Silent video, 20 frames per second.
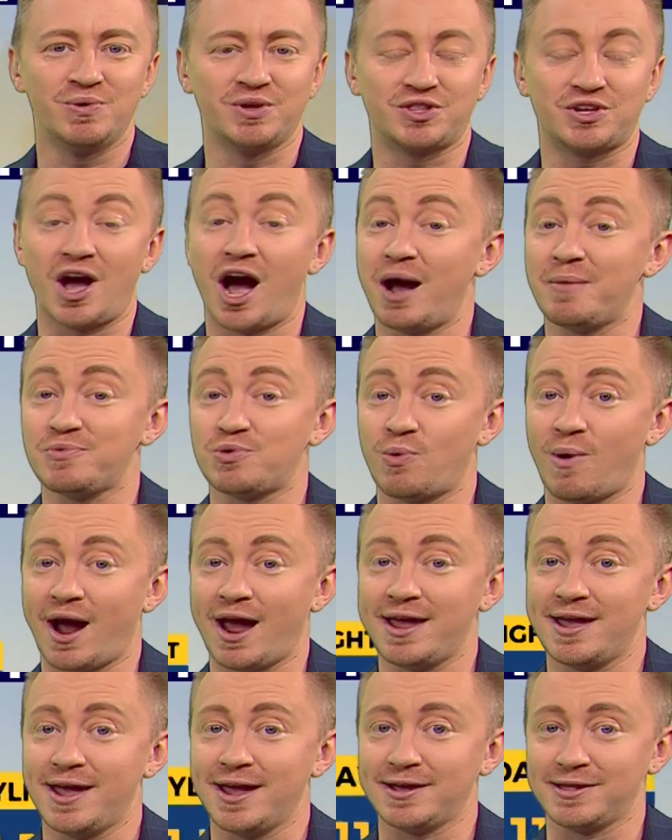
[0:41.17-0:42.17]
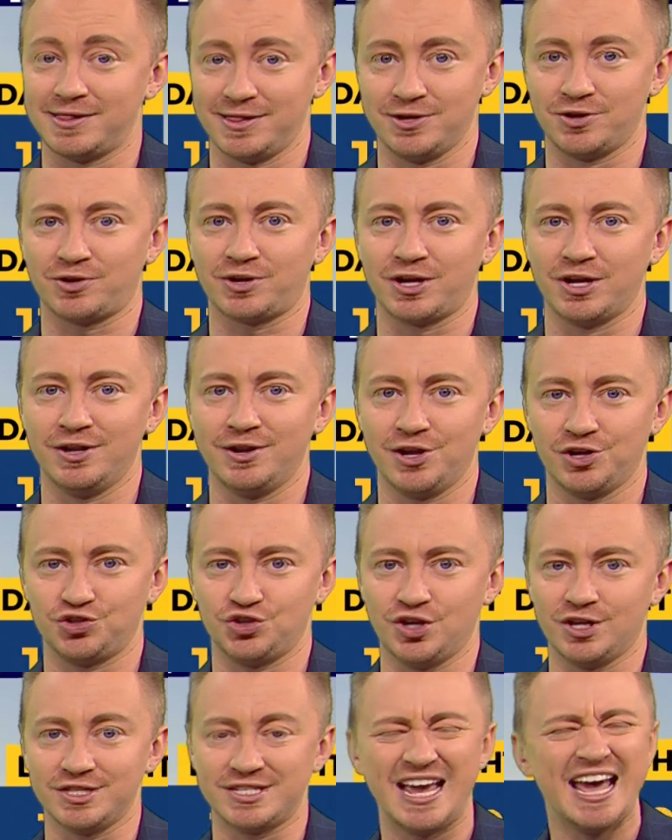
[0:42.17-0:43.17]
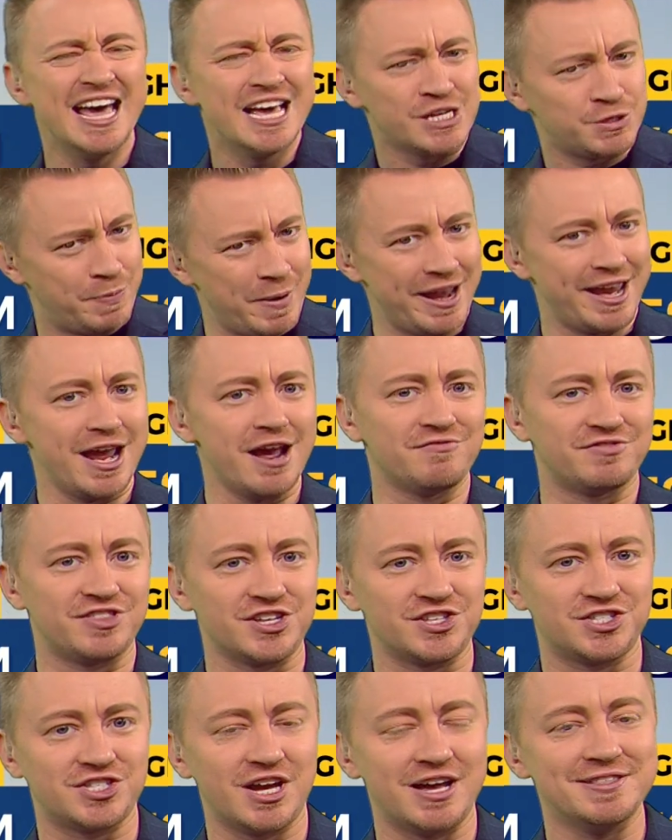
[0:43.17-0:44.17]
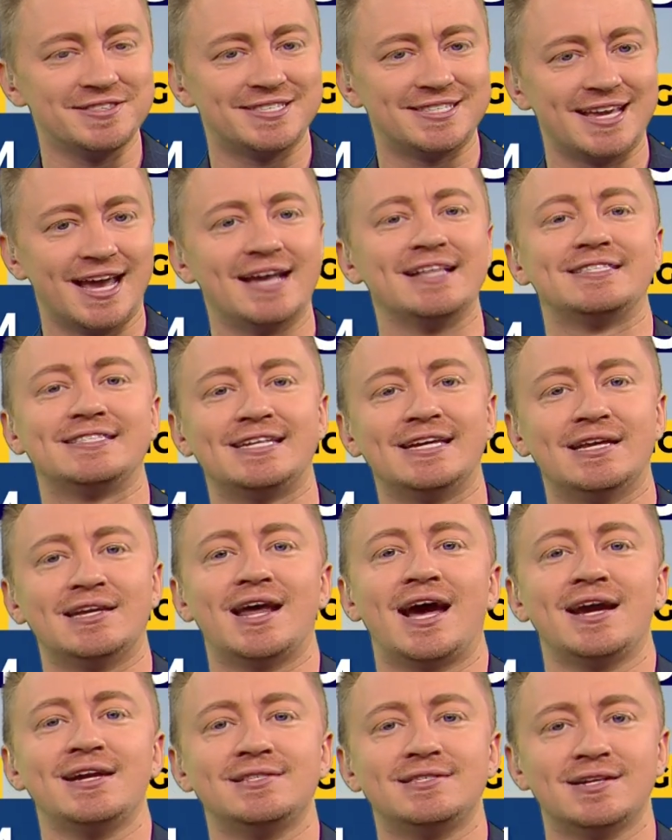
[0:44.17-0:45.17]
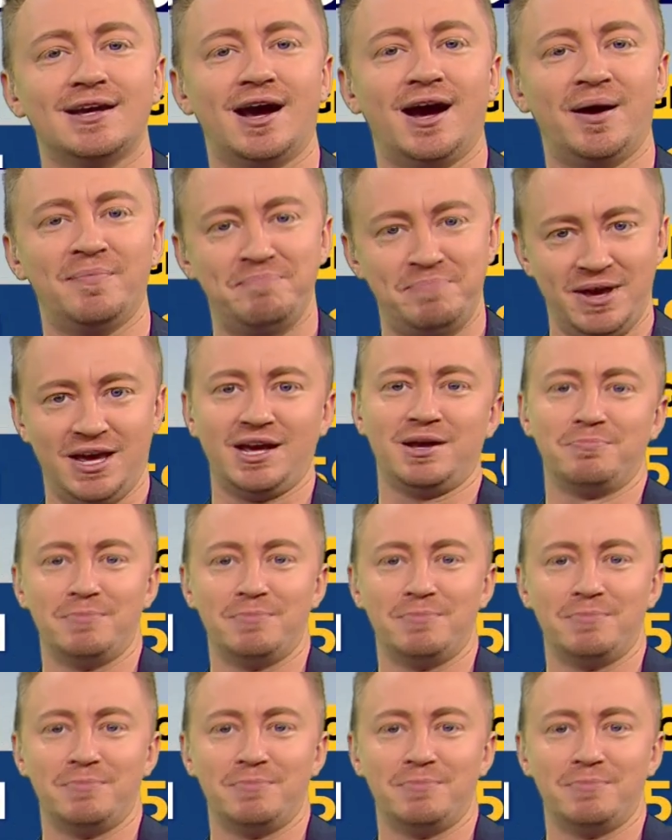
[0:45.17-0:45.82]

with calm, quiet, and clear conditions. Speaking of the sunset, tonight a big